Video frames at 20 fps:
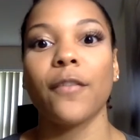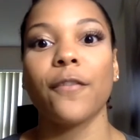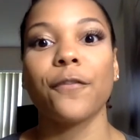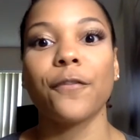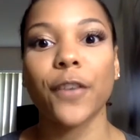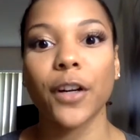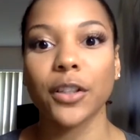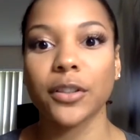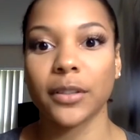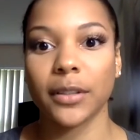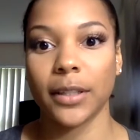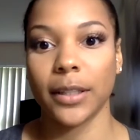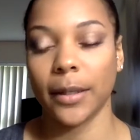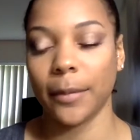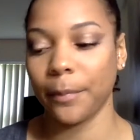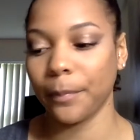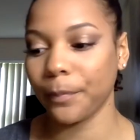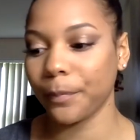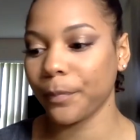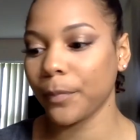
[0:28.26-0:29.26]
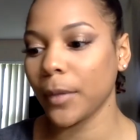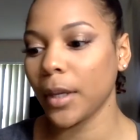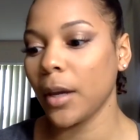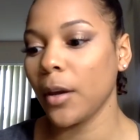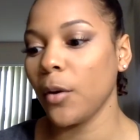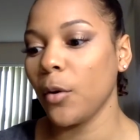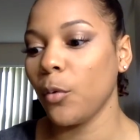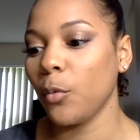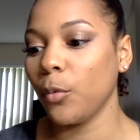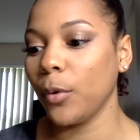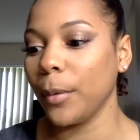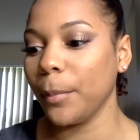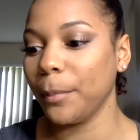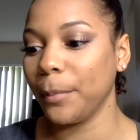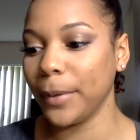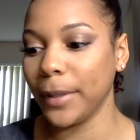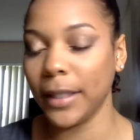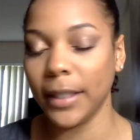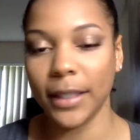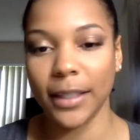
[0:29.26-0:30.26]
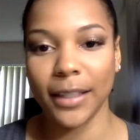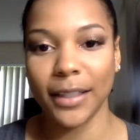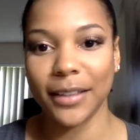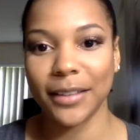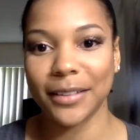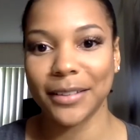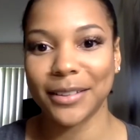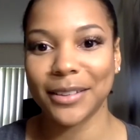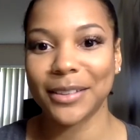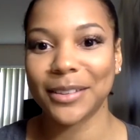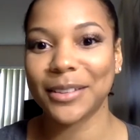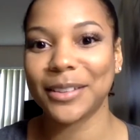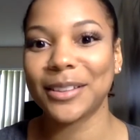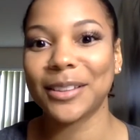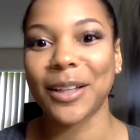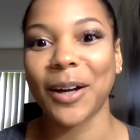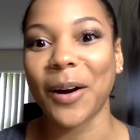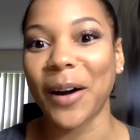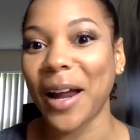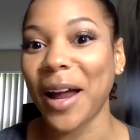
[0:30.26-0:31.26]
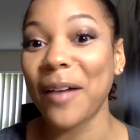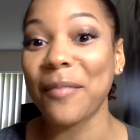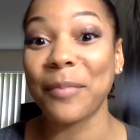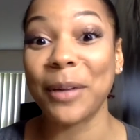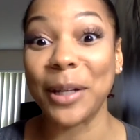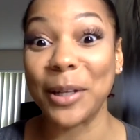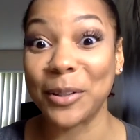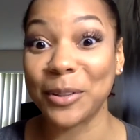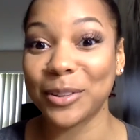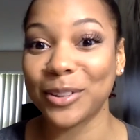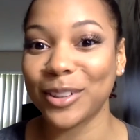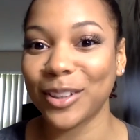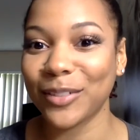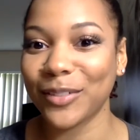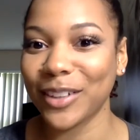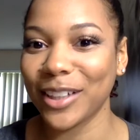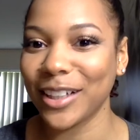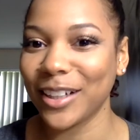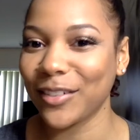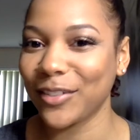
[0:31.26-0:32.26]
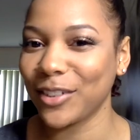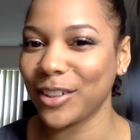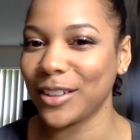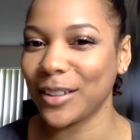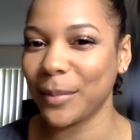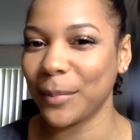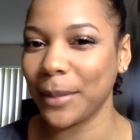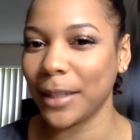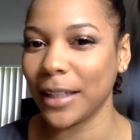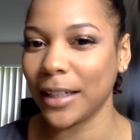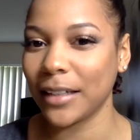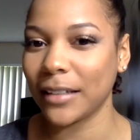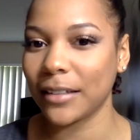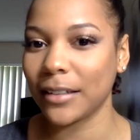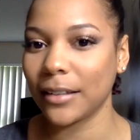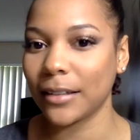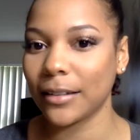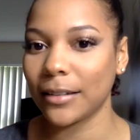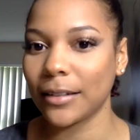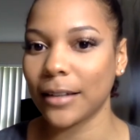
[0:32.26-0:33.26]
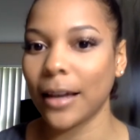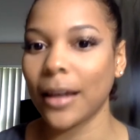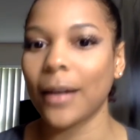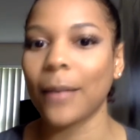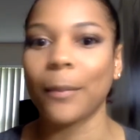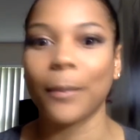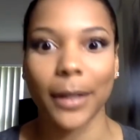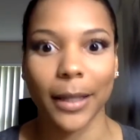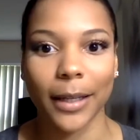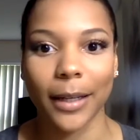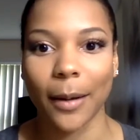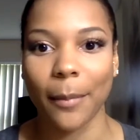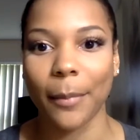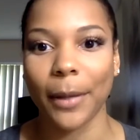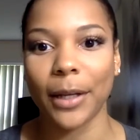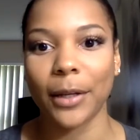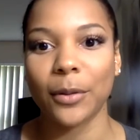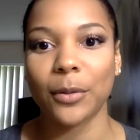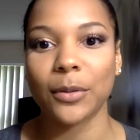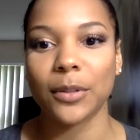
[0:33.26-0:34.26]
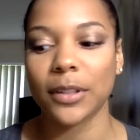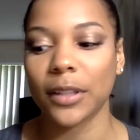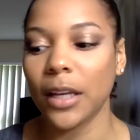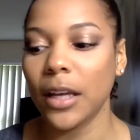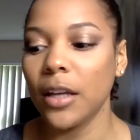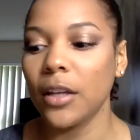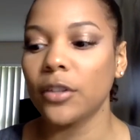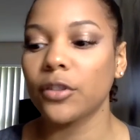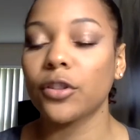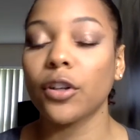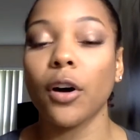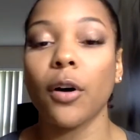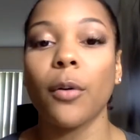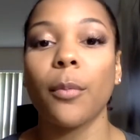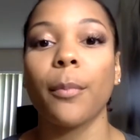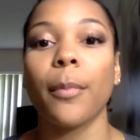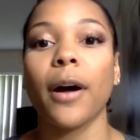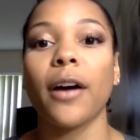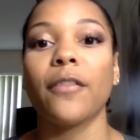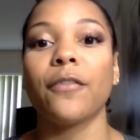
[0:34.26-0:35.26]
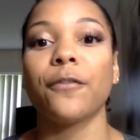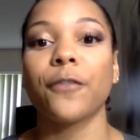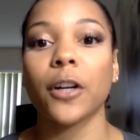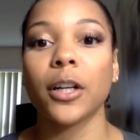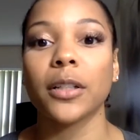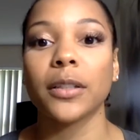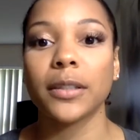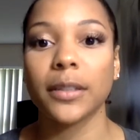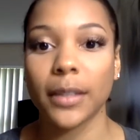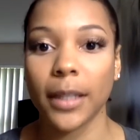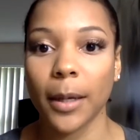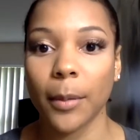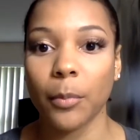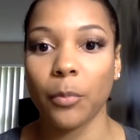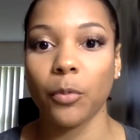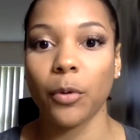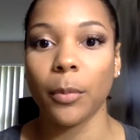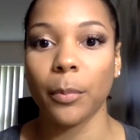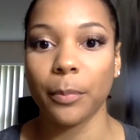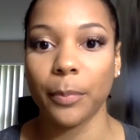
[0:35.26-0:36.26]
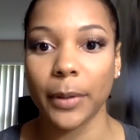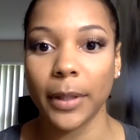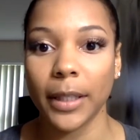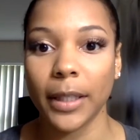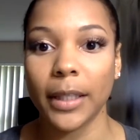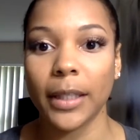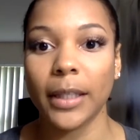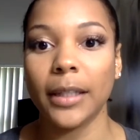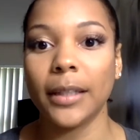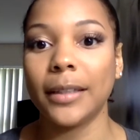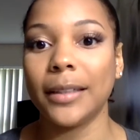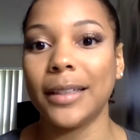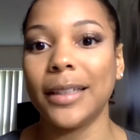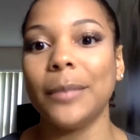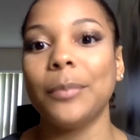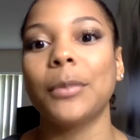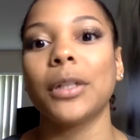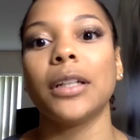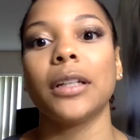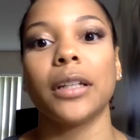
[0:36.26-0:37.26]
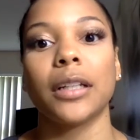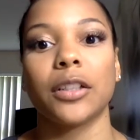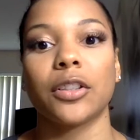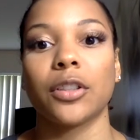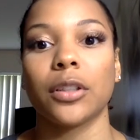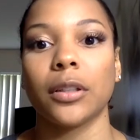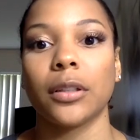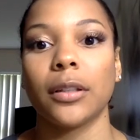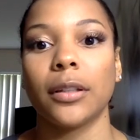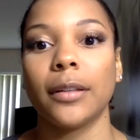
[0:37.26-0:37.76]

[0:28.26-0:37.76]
first tip would be, sorry, I have my notes over here. If you see me looking to the side, I'm looking at my notes. So my first tip would be deep condition.